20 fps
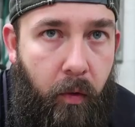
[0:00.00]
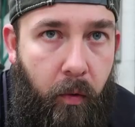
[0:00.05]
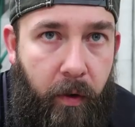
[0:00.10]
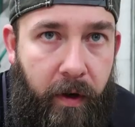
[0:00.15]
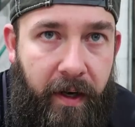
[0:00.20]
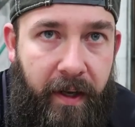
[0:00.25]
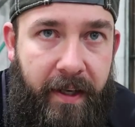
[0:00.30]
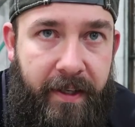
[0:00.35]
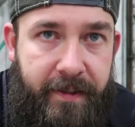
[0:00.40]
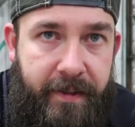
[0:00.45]
We're
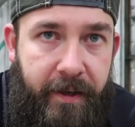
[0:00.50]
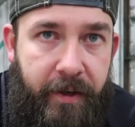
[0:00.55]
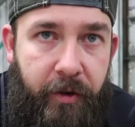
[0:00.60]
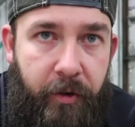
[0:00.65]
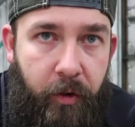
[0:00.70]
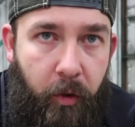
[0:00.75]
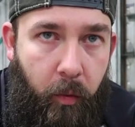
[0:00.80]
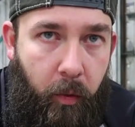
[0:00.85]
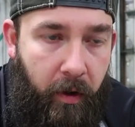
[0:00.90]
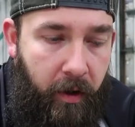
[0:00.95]
gonna
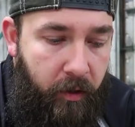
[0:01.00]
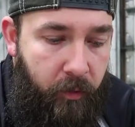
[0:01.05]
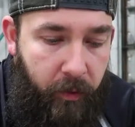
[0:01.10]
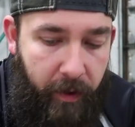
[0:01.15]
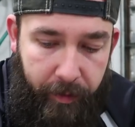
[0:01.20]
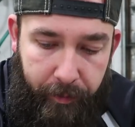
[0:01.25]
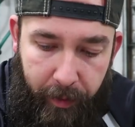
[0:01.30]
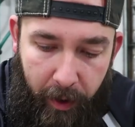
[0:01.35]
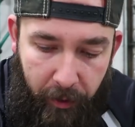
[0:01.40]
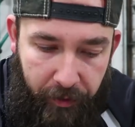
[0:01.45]
continue to work
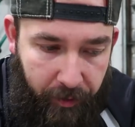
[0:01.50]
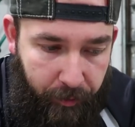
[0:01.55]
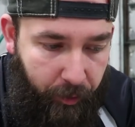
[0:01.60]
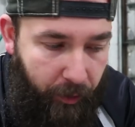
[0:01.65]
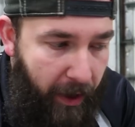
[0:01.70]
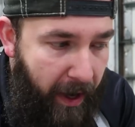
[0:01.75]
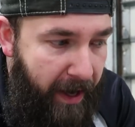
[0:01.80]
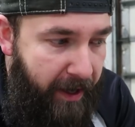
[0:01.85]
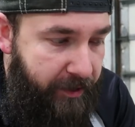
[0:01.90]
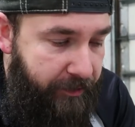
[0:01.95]
with both the
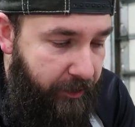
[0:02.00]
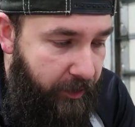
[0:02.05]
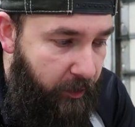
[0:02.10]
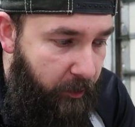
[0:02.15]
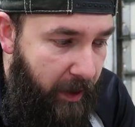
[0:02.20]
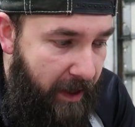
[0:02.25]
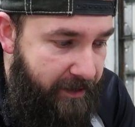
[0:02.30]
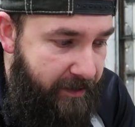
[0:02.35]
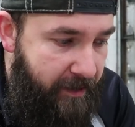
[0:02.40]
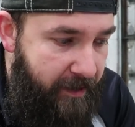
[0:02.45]
products for the
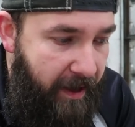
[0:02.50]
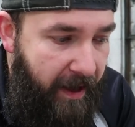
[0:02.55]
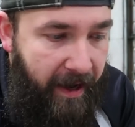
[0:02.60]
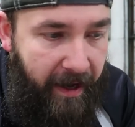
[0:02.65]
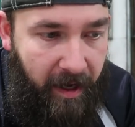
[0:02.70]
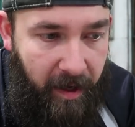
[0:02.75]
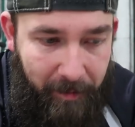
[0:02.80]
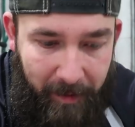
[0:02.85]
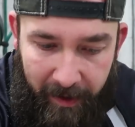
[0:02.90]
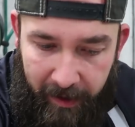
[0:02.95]
rest of the
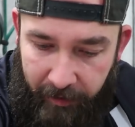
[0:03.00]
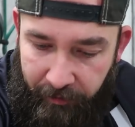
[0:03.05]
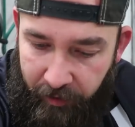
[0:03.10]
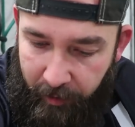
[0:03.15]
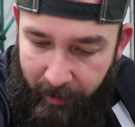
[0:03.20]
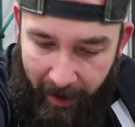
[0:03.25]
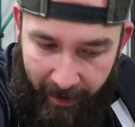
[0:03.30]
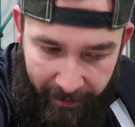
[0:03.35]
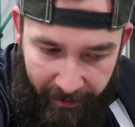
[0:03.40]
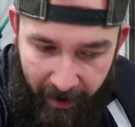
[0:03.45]
day and I'm gonna give
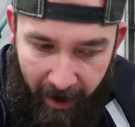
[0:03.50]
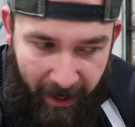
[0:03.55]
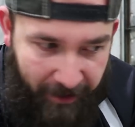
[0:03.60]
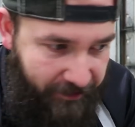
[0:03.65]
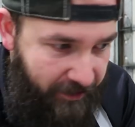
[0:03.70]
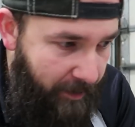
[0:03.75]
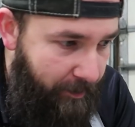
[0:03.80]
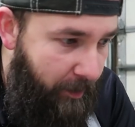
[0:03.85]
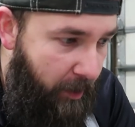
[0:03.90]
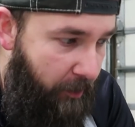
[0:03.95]
you my
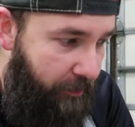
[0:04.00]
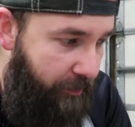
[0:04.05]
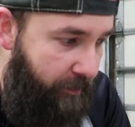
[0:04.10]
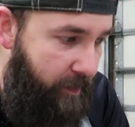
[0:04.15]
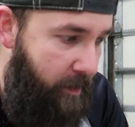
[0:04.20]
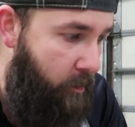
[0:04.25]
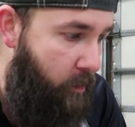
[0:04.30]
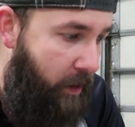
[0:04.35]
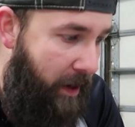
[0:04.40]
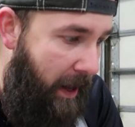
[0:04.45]
thoughts on both of
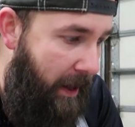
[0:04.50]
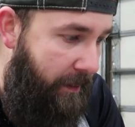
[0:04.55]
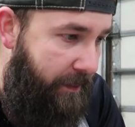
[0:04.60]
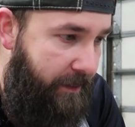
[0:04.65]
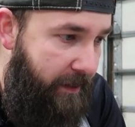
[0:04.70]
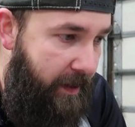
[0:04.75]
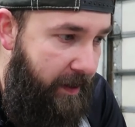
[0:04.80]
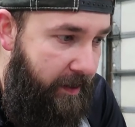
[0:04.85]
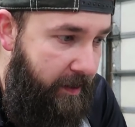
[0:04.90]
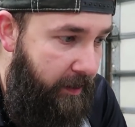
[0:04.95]
them, what I
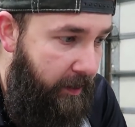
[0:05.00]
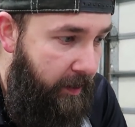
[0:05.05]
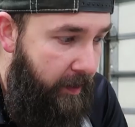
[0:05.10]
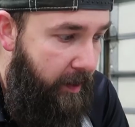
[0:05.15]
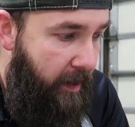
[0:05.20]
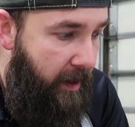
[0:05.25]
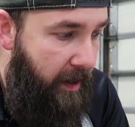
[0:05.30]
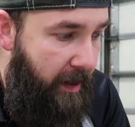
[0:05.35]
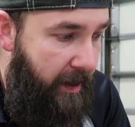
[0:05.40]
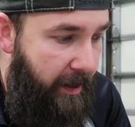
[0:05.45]
think.
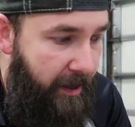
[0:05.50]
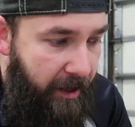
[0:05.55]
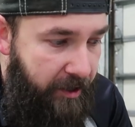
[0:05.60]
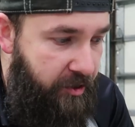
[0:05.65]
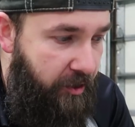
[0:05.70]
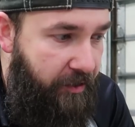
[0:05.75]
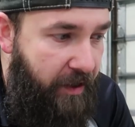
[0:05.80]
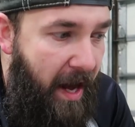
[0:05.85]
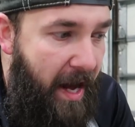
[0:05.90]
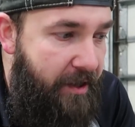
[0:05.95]
Uh,
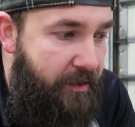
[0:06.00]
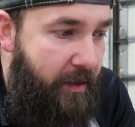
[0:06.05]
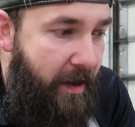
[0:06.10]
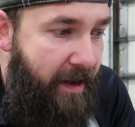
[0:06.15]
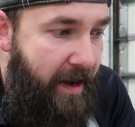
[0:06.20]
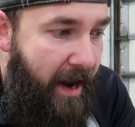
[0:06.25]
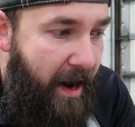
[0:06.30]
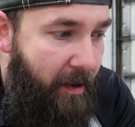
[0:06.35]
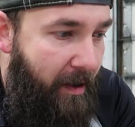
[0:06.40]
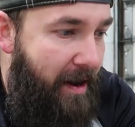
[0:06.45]
initial thoughts
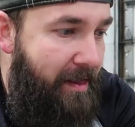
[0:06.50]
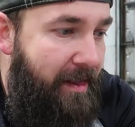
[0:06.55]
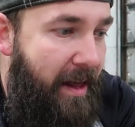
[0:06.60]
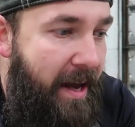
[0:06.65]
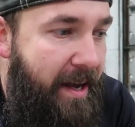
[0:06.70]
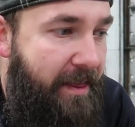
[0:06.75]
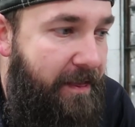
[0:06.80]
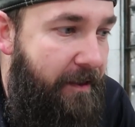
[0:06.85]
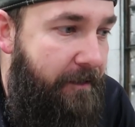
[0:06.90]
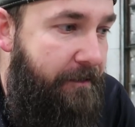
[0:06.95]
right now, I
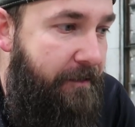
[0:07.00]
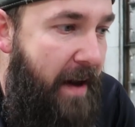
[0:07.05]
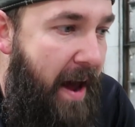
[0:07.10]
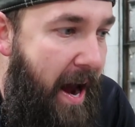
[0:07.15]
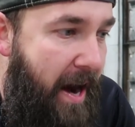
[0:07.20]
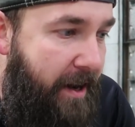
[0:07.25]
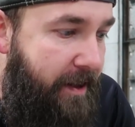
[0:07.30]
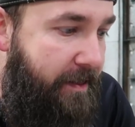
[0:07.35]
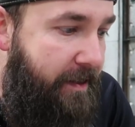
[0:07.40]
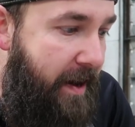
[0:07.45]
like the
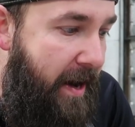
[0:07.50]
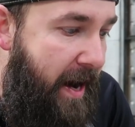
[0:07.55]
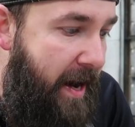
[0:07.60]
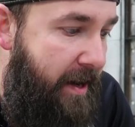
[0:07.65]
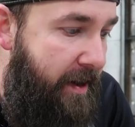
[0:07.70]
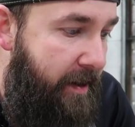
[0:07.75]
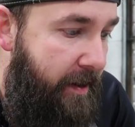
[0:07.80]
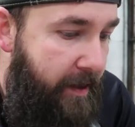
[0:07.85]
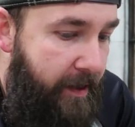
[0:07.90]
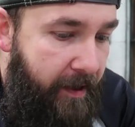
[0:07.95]
fact
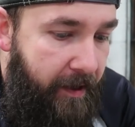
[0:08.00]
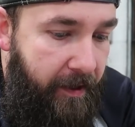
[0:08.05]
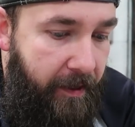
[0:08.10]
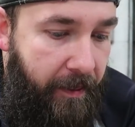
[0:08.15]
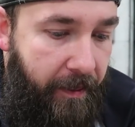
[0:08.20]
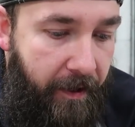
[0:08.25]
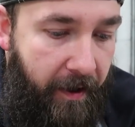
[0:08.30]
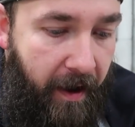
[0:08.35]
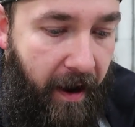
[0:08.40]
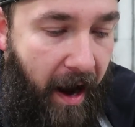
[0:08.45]
that
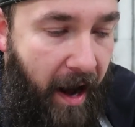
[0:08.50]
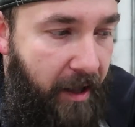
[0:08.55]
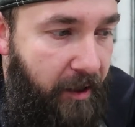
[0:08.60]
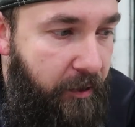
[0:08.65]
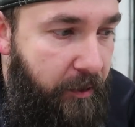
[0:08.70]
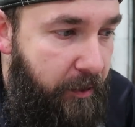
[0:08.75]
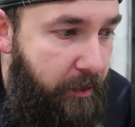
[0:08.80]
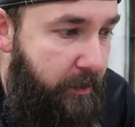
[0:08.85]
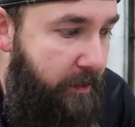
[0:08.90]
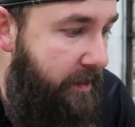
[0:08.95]
the
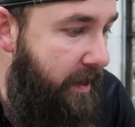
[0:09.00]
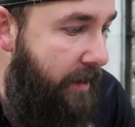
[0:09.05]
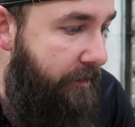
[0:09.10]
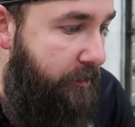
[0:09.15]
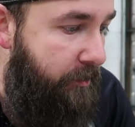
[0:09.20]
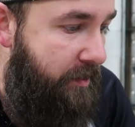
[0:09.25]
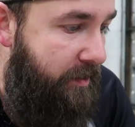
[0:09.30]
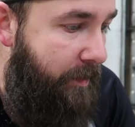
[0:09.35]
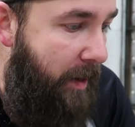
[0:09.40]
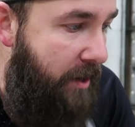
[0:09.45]
Alu
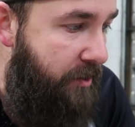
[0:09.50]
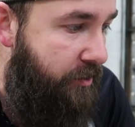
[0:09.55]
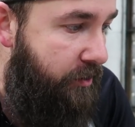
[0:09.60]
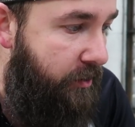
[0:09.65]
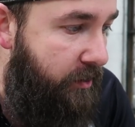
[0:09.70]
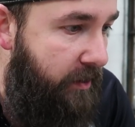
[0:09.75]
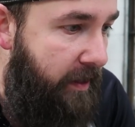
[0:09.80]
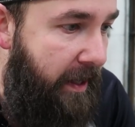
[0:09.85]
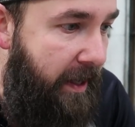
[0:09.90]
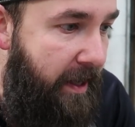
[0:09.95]
Devil
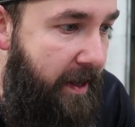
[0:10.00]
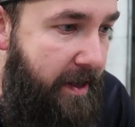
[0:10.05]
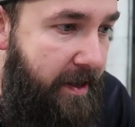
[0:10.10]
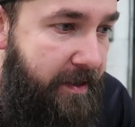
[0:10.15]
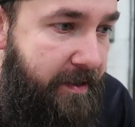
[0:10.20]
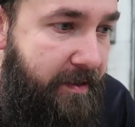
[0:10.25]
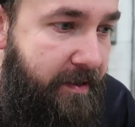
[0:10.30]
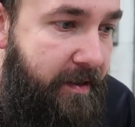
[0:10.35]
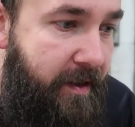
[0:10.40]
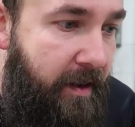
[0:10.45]
Special
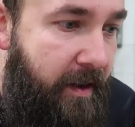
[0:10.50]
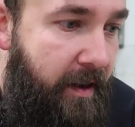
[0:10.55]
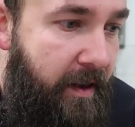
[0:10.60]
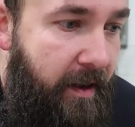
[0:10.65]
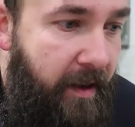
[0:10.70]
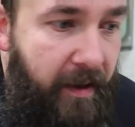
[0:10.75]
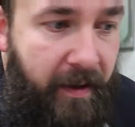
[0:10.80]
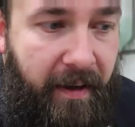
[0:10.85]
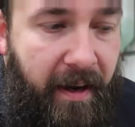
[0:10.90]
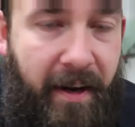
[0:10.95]
is
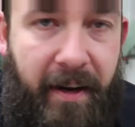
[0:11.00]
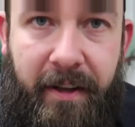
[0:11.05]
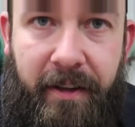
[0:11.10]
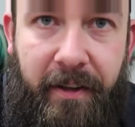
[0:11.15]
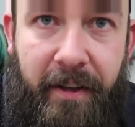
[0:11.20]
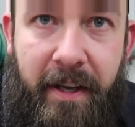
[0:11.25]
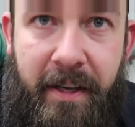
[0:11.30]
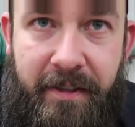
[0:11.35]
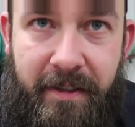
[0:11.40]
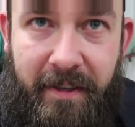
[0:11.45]
kind of
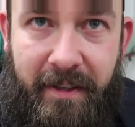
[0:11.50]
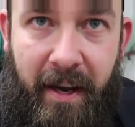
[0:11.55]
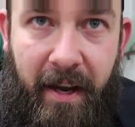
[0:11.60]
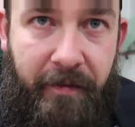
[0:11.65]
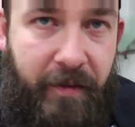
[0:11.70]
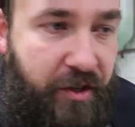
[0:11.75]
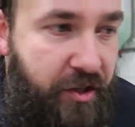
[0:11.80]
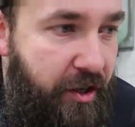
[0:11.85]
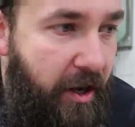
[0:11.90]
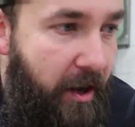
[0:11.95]
clings, it's kind
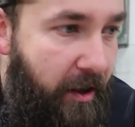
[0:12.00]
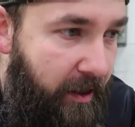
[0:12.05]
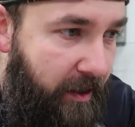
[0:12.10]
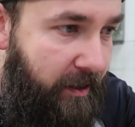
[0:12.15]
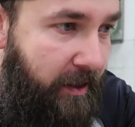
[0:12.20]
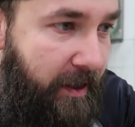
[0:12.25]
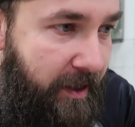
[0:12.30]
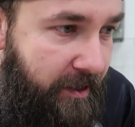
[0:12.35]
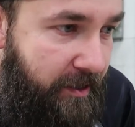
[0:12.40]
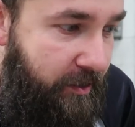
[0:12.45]
of a gel, it
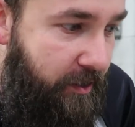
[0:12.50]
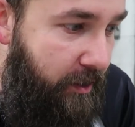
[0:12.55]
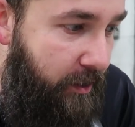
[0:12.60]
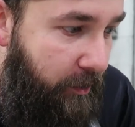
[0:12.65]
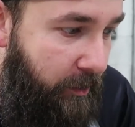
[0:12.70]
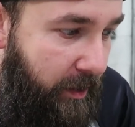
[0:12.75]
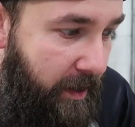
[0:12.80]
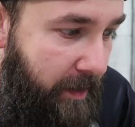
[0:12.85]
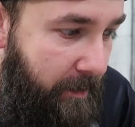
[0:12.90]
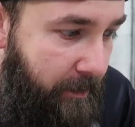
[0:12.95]
clings to
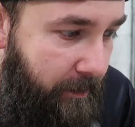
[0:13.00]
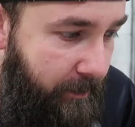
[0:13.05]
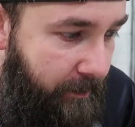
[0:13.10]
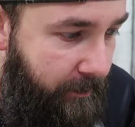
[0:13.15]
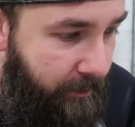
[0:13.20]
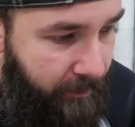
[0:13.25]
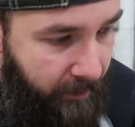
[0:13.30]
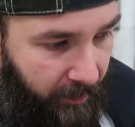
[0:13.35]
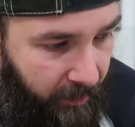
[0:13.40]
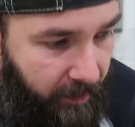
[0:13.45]
the rim.
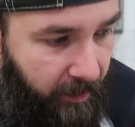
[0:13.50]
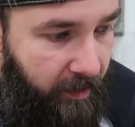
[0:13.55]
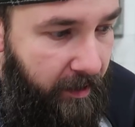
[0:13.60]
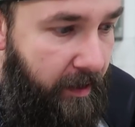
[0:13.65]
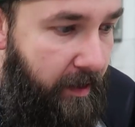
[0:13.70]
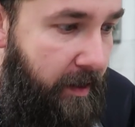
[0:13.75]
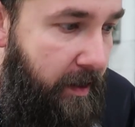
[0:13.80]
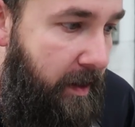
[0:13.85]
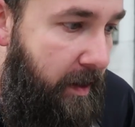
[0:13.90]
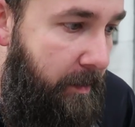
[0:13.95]

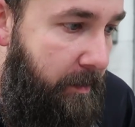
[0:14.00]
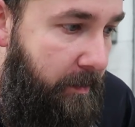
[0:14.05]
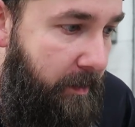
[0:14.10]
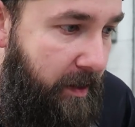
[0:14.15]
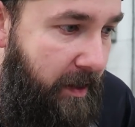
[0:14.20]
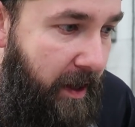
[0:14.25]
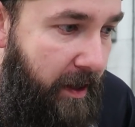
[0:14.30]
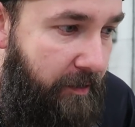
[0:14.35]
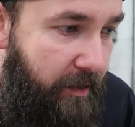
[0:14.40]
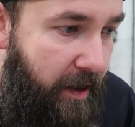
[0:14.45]
Um,
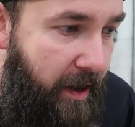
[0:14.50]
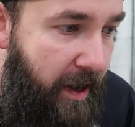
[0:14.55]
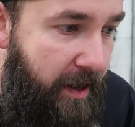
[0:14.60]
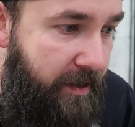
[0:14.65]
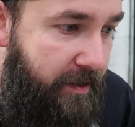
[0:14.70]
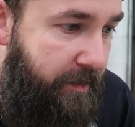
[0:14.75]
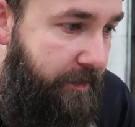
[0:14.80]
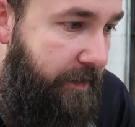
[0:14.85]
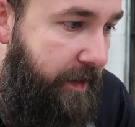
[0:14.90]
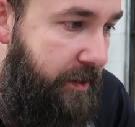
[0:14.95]
kind of a
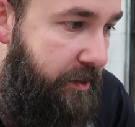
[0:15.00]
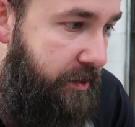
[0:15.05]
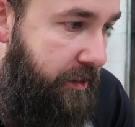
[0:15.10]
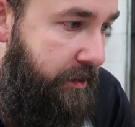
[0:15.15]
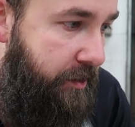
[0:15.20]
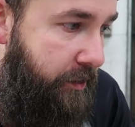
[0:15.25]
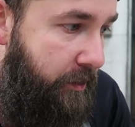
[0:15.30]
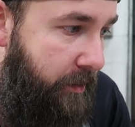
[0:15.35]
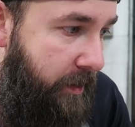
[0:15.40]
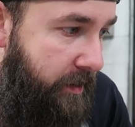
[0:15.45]
nice feature
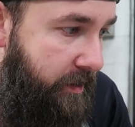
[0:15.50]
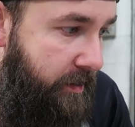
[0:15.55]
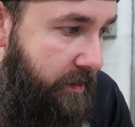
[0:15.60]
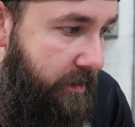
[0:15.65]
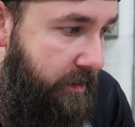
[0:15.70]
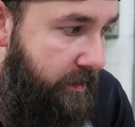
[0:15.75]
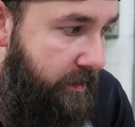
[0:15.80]
to it.